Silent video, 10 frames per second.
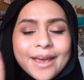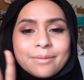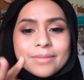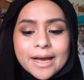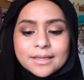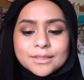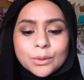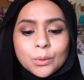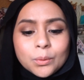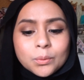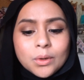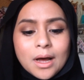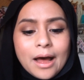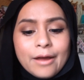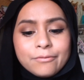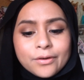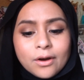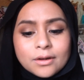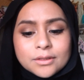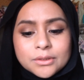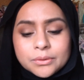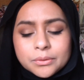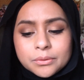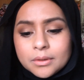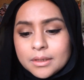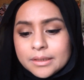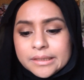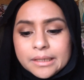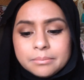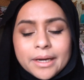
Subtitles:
Okay, I'm back. So I forgot to get